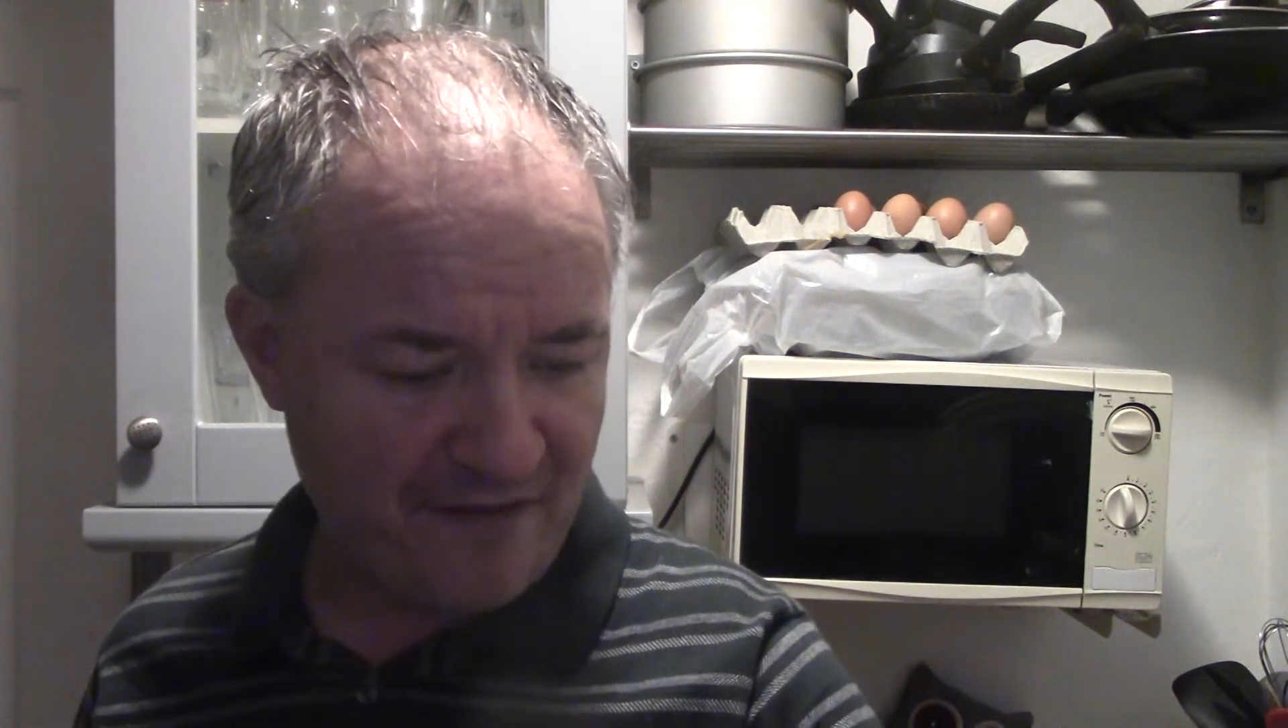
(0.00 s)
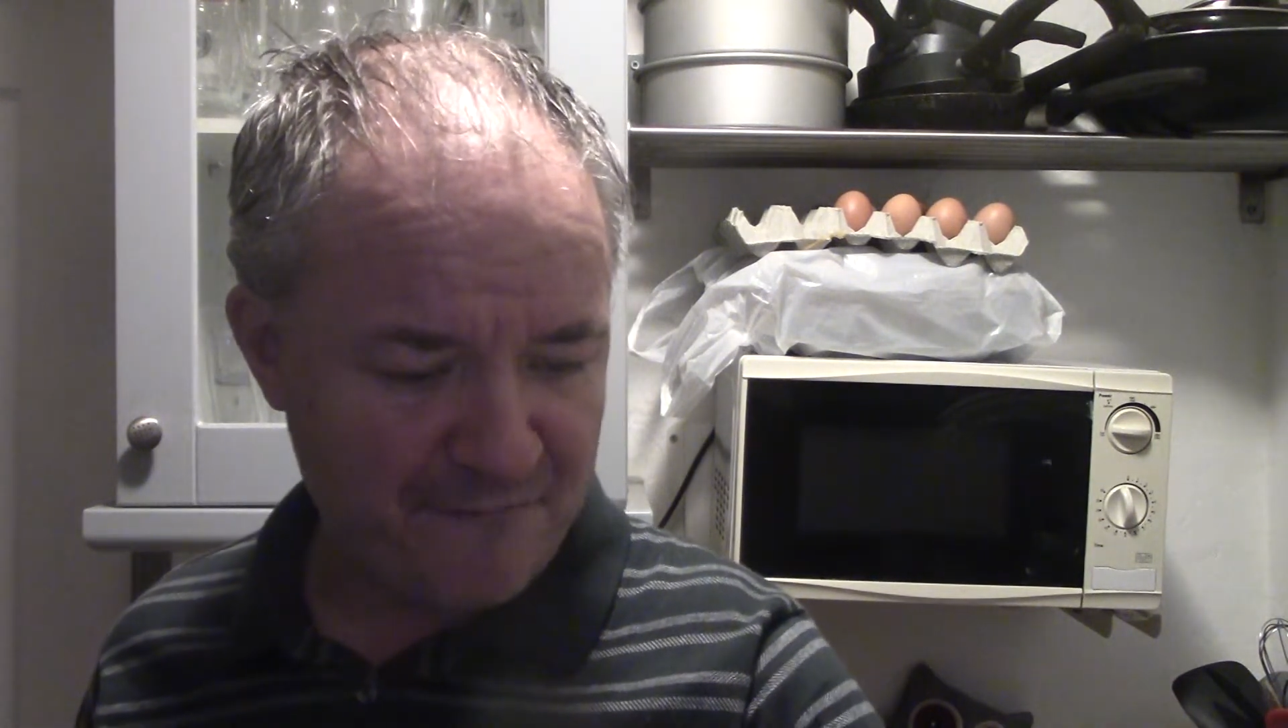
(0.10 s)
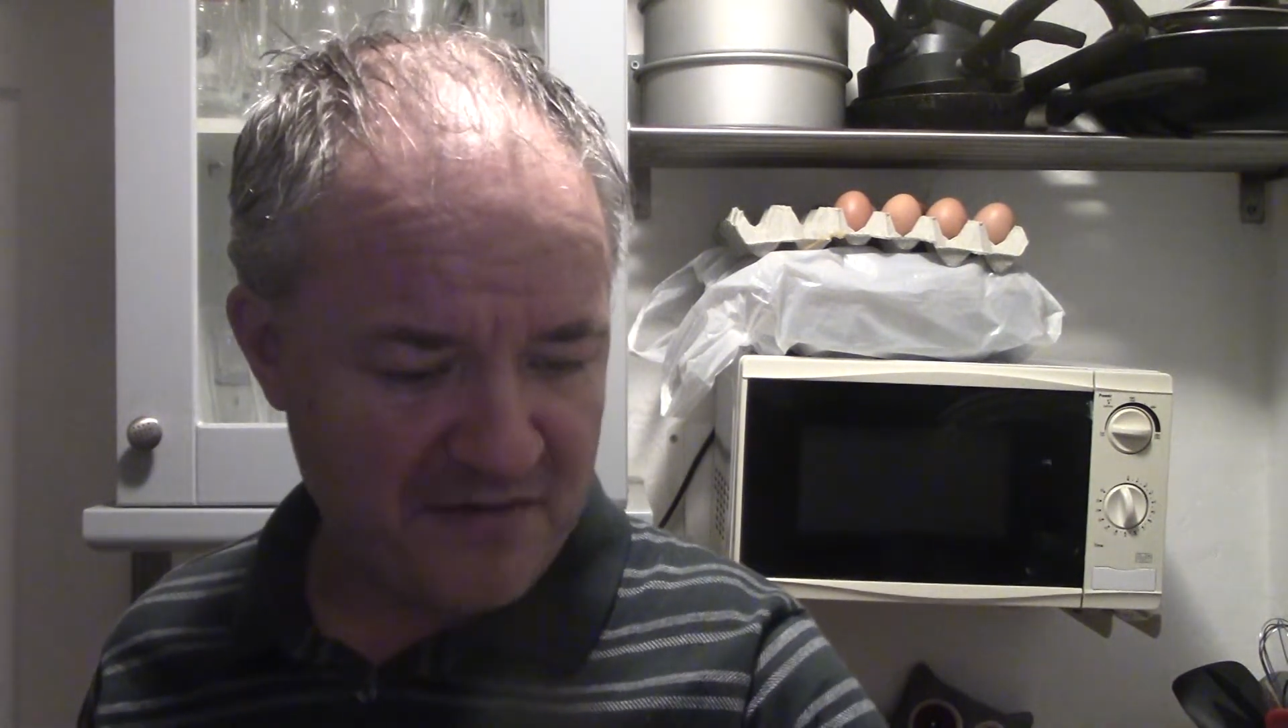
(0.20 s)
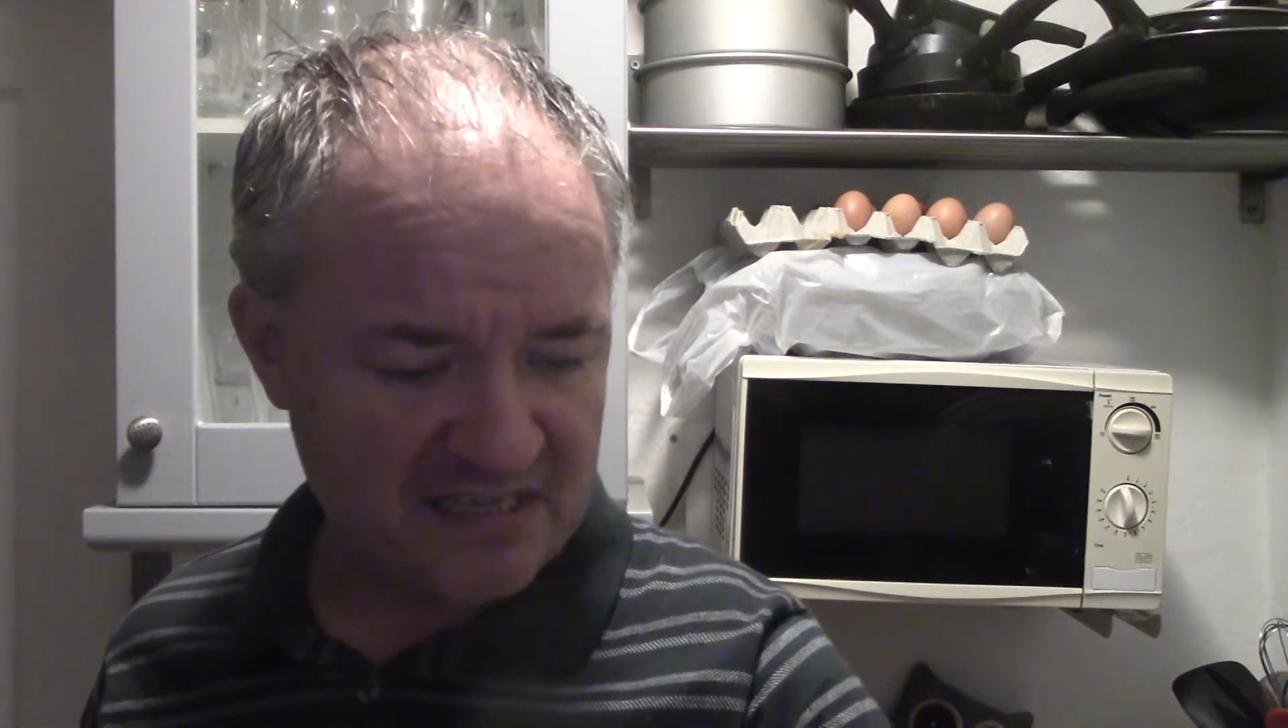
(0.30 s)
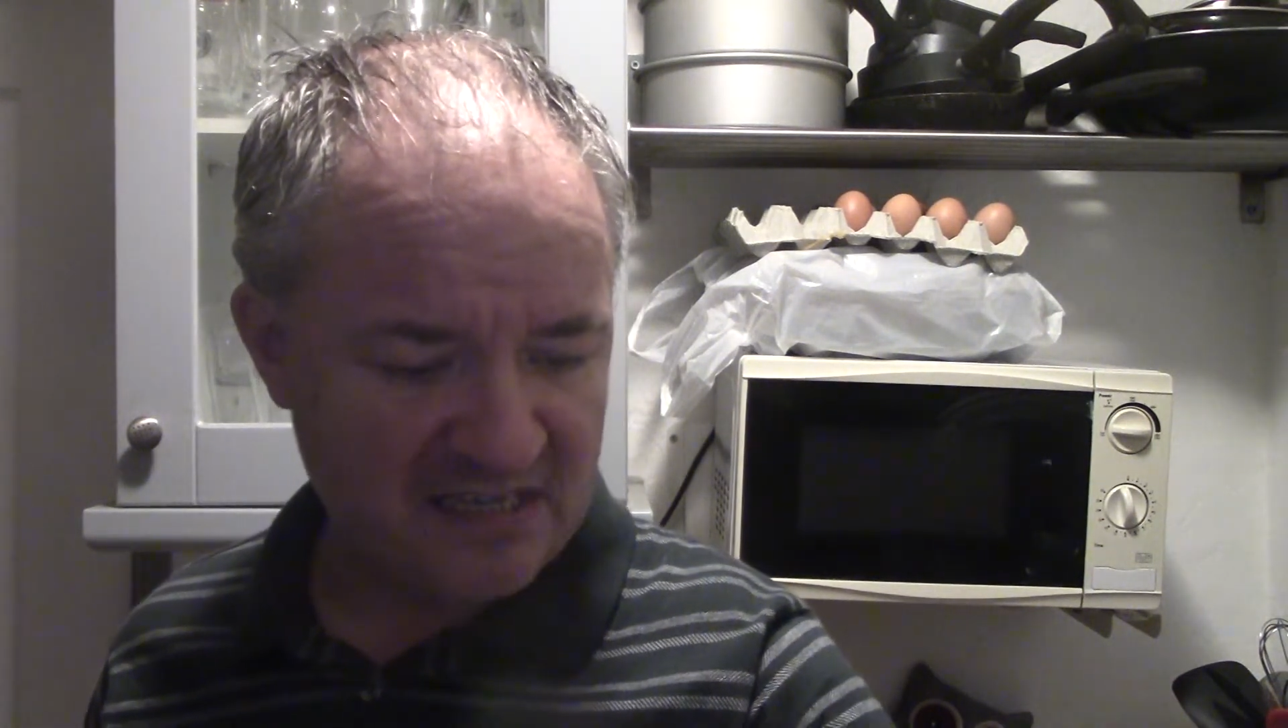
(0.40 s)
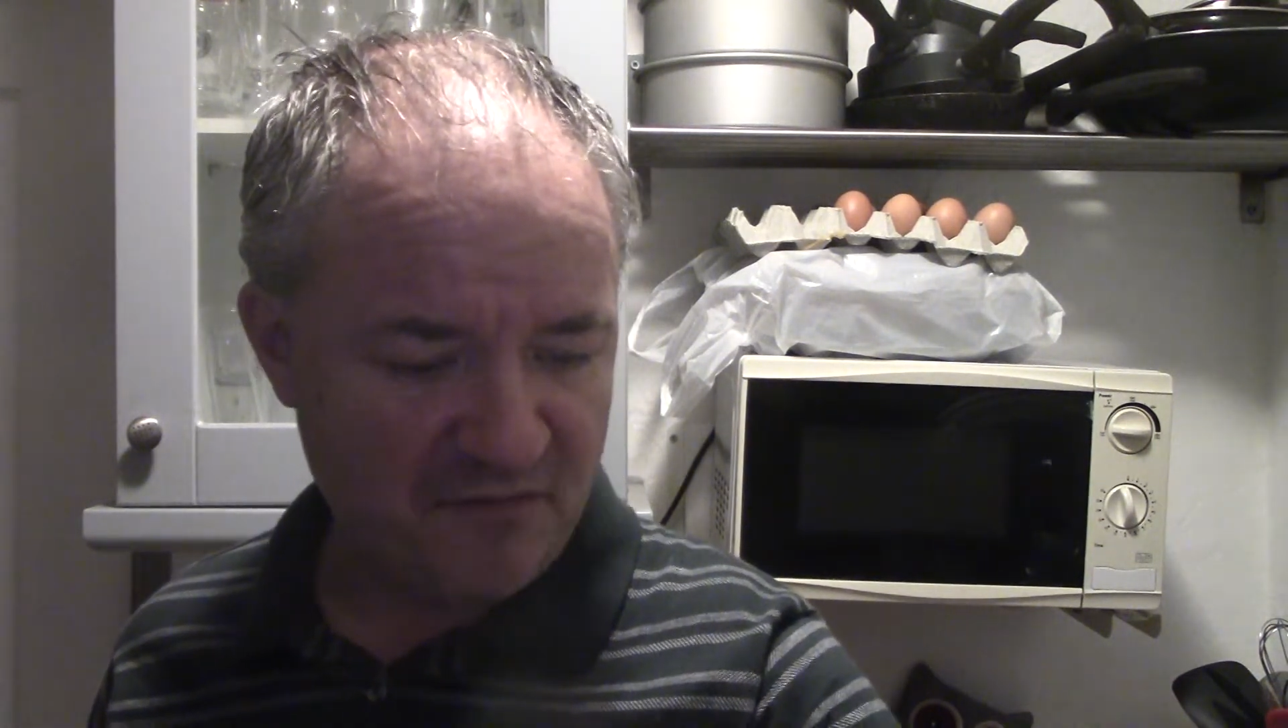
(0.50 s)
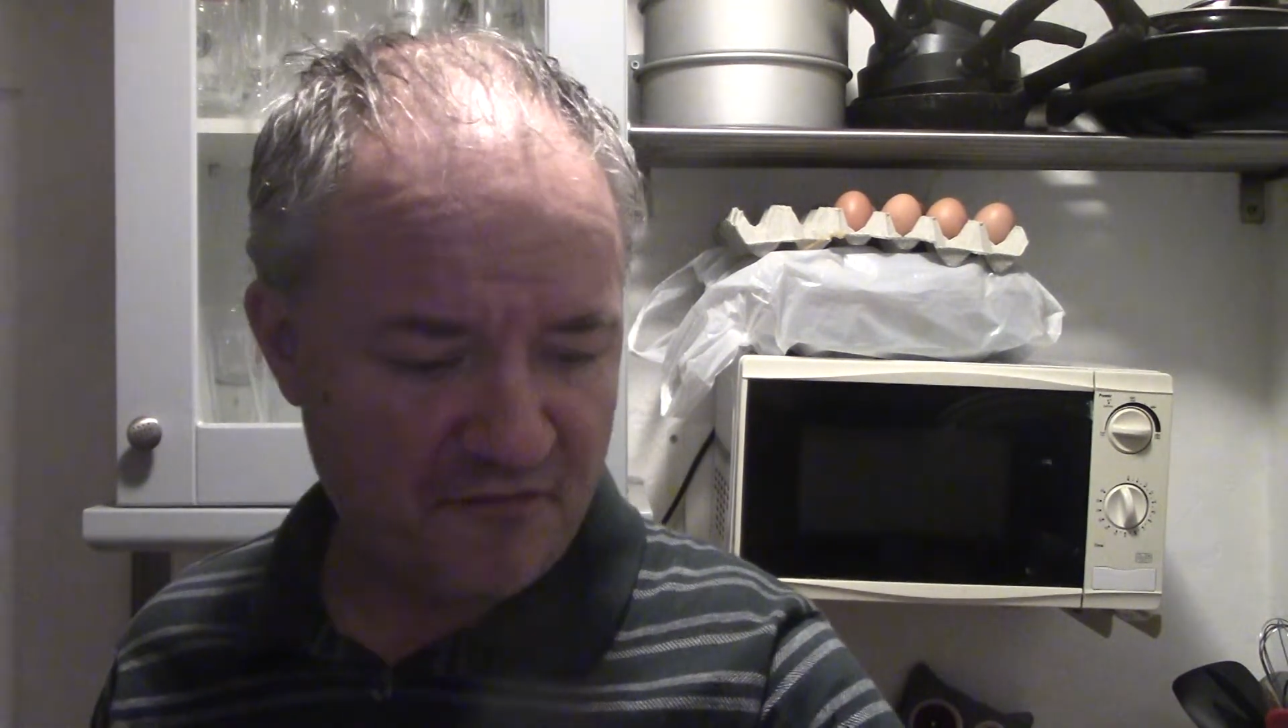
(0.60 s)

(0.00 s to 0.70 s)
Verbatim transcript: festive